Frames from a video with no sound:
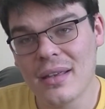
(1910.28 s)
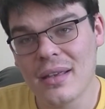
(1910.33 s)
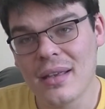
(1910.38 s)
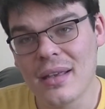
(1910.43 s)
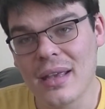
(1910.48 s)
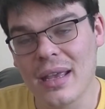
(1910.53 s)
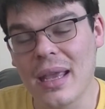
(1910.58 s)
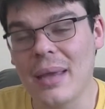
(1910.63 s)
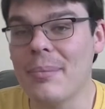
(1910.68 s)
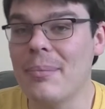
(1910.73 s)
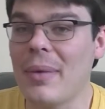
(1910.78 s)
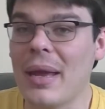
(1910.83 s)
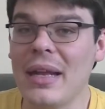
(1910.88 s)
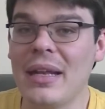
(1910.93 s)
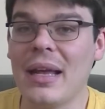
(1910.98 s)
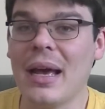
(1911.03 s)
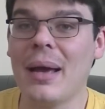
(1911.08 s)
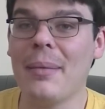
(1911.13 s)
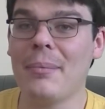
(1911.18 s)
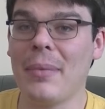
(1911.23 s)
It may
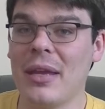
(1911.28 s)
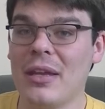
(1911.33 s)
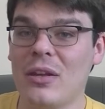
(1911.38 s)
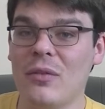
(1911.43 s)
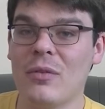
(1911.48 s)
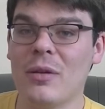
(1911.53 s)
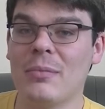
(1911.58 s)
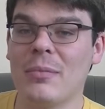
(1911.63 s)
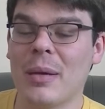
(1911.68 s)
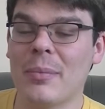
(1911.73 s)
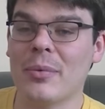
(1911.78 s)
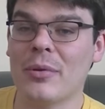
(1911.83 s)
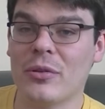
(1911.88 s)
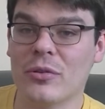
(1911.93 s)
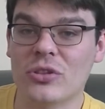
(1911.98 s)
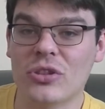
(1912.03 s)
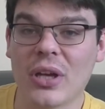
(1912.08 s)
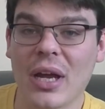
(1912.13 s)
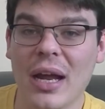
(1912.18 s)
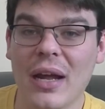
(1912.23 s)
not make you remember your
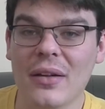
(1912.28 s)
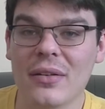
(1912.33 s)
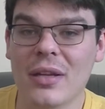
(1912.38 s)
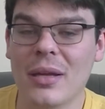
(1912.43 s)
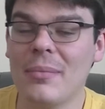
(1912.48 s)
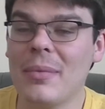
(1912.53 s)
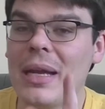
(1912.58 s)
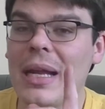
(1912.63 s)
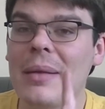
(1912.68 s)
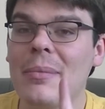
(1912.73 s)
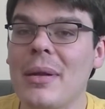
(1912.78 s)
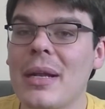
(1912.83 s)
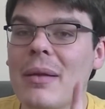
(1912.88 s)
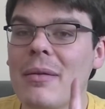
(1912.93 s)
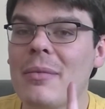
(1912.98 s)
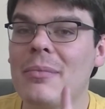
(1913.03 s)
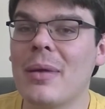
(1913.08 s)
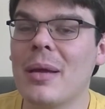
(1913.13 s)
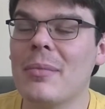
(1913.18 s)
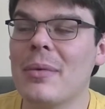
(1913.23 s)
childhood. It may not
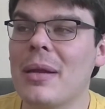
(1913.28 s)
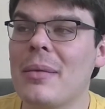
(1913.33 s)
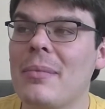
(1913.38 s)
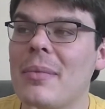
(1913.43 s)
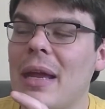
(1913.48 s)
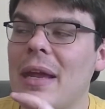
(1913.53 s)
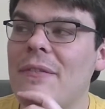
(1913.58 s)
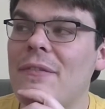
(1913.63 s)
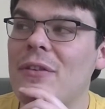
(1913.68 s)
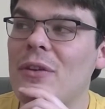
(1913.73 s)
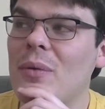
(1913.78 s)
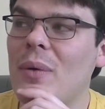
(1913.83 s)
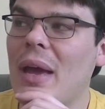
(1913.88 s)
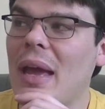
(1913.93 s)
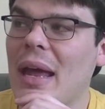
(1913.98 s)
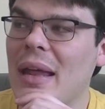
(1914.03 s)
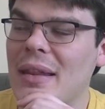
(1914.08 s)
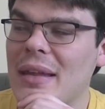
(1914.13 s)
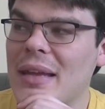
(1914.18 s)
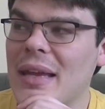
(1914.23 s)
remember, if you
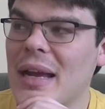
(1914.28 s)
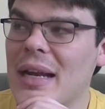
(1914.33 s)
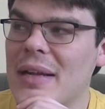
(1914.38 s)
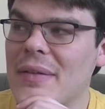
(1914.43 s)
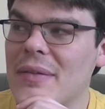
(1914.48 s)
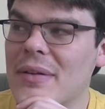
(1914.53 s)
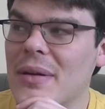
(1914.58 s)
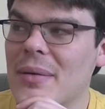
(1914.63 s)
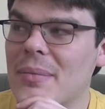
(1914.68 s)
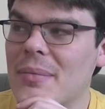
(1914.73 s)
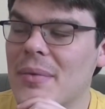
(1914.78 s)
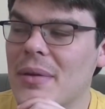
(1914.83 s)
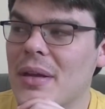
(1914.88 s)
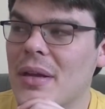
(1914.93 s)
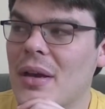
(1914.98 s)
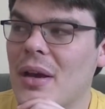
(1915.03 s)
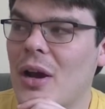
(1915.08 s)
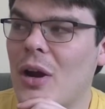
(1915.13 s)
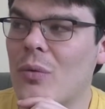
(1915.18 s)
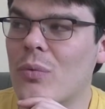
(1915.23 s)
had like kind of like
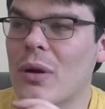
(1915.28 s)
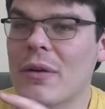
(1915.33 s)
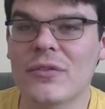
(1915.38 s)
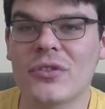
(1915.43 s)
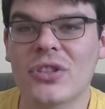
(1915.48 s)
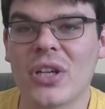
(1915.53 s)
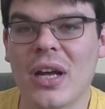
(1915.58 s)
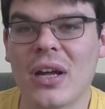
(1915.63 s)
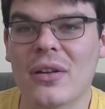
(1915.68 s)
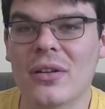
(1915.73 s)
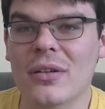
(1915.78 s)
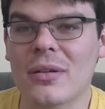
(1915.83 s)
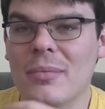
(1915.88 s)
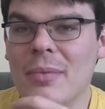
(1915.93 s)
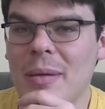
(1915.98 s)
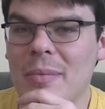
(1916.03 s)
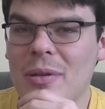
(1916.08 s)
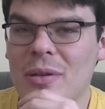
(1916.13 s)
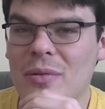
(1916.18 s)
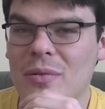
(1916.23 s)
a rough childhood, and
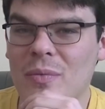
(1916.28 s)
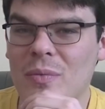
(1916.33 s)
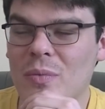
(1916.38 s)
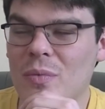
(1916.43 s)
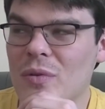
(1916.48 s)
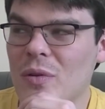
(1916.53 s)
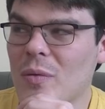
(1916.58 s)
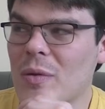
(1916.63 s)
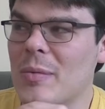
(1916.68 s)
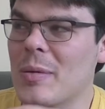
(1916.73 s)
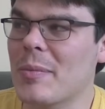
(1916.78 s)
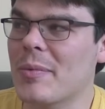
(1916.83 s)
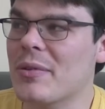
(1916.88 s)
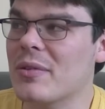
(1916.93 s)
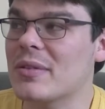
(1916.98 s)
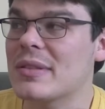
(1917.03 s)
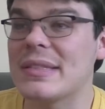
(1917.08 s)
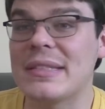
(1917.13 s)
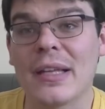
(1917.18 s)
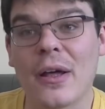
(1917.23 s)
maybe you don't remember
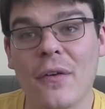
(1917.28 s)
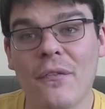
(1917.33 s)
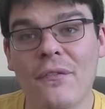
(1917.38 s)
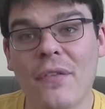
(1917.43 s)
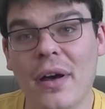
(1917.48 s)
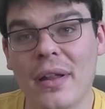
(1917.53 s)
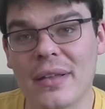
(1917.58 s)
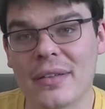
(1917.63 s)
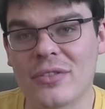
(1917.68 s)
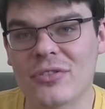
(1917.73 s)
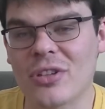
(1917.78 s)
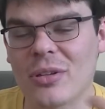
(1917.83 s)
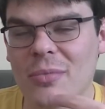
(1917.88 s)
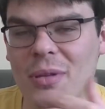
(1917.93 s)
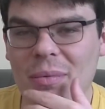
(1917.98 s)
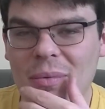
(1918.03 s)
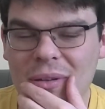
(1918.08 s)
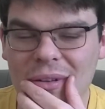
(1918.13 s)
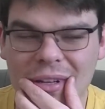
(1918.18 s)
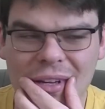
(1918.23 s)
yourself as a child, maybe
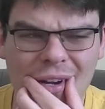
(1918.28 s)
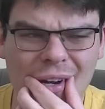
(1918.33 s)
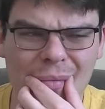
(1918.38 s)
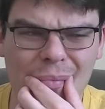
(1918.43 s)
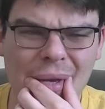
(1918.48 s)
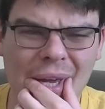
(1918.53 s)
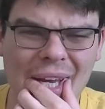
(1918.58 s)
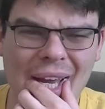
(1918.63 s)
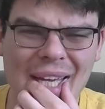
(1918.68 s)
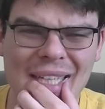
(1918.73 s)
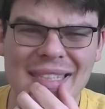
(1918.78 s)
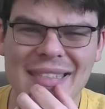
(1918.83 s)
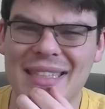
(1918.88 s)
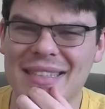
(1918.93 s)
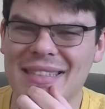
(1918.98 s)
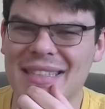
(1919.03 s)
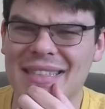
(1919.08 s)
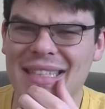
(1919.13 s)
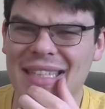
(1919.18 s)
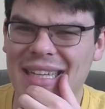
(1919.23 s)
you're like, oh man, I sucked
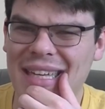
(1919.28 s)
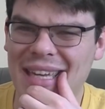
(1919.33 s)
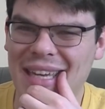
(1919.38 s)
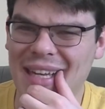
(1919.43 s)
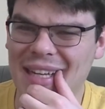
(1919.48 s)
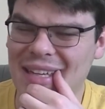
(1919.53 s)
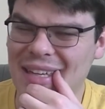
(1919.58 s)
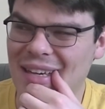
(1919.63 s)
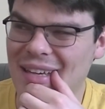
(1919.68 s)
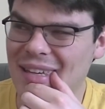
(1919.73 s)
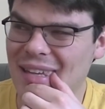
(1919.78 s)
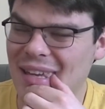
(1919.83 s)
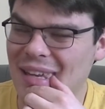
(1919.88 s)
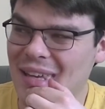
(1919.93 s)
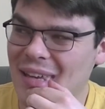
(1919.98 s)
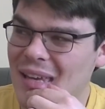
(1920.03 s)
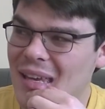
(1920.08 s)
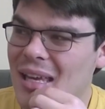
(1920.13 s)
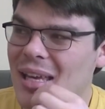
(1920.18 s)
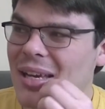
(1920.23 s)
as a kid, yucky,
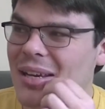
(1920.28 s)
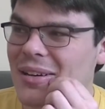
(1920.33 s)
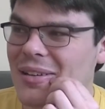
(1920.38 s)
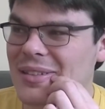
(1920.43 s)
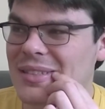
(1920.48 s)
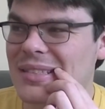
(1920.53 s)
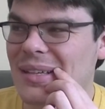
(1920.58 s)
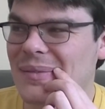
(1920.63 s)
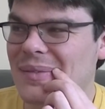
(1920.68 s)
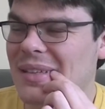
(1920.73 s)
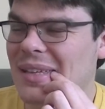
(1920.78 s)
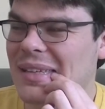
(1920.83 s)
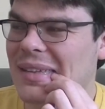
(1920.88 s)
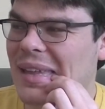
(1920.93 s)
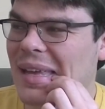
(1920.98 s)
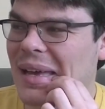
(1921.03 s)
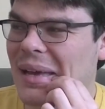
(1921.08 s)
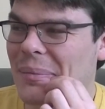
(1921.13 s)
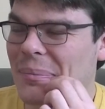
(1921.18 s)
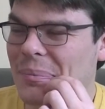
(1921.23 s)
or something like that.